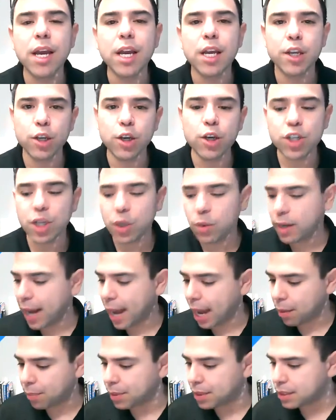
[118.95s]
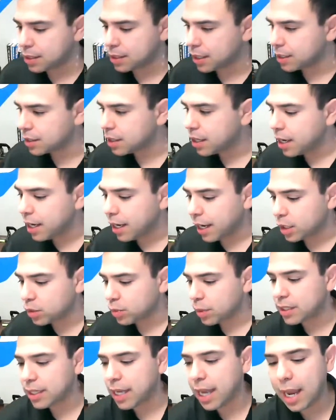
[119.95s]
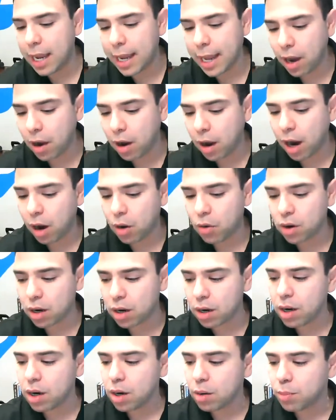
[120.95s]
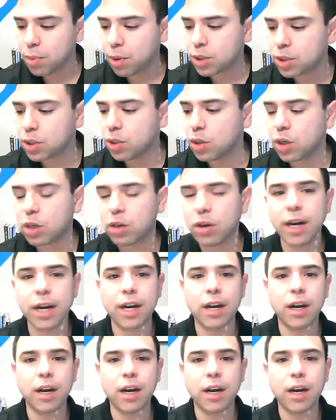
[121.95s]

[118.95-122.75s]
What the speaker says: Usually what happens is we take out our personal credit